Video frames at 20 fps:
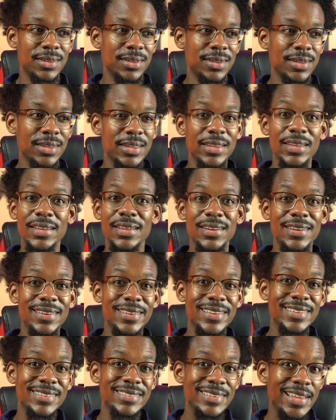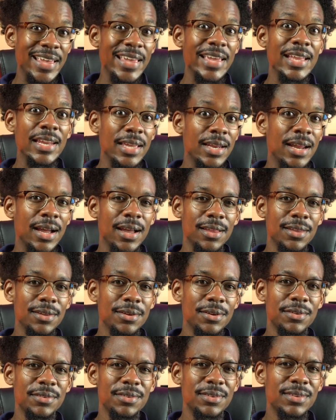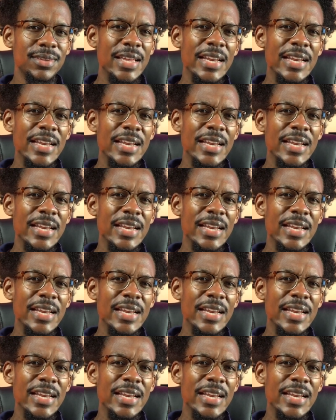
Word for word: Again, it's $80.